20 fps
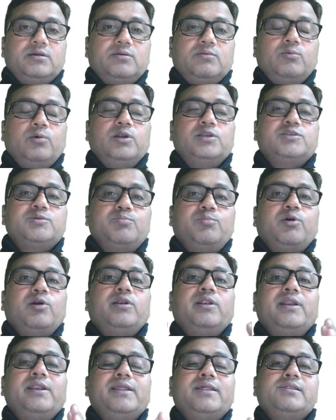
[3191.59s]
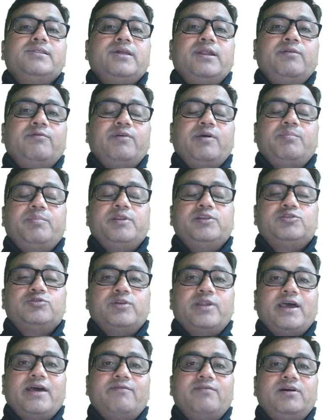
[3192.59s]
What's important is that weapon should
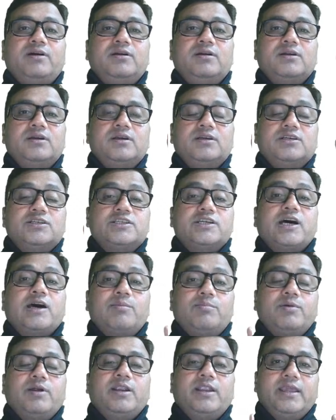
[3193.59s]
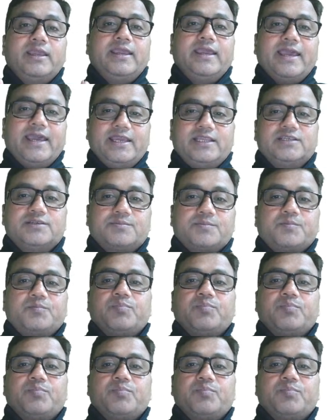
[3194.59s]
have a sharp cutting edge.